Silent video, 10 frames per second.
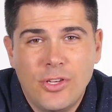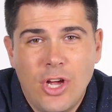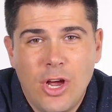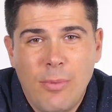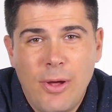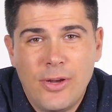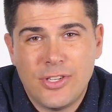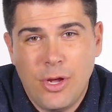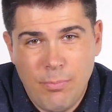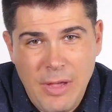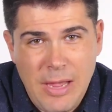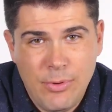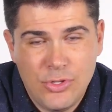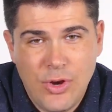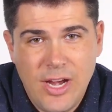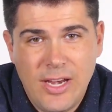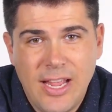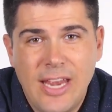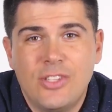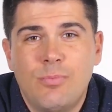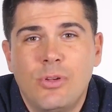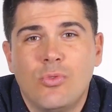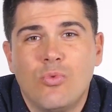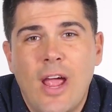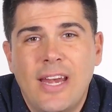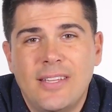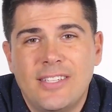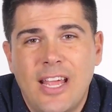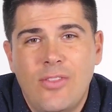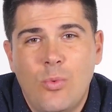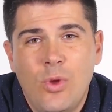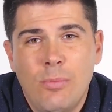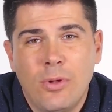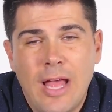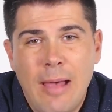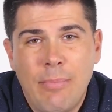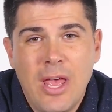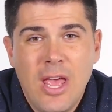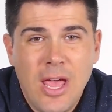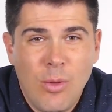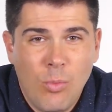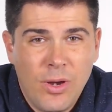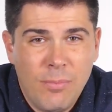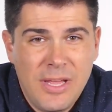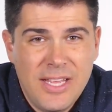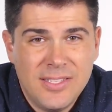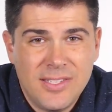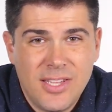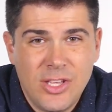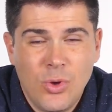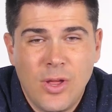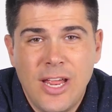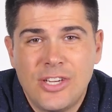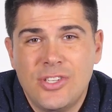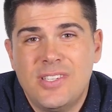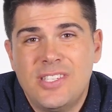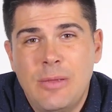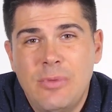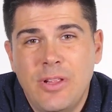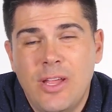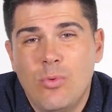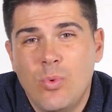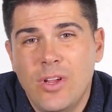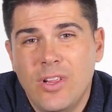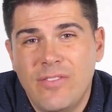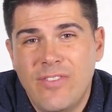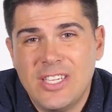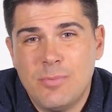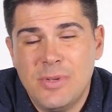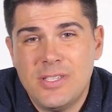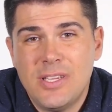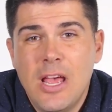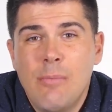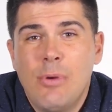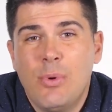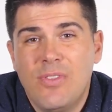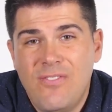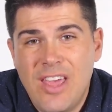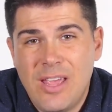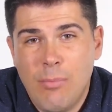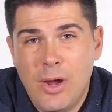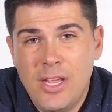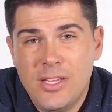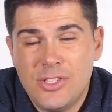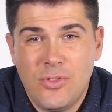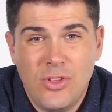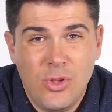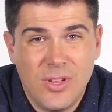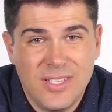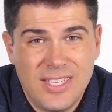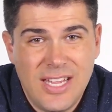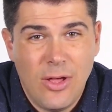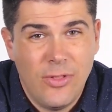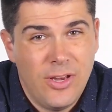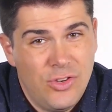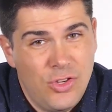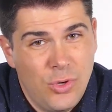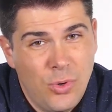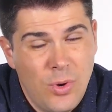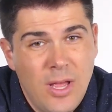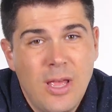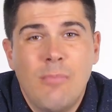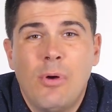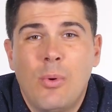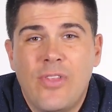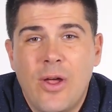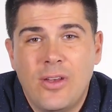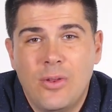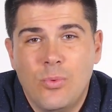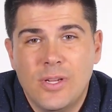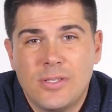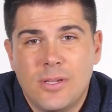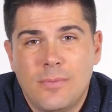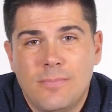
to talk about is called paper trading, and it's built right inside the Webull app. And what it means is that you can actually simulate real investments, but with fake money so that you can see how they do, but without any risk.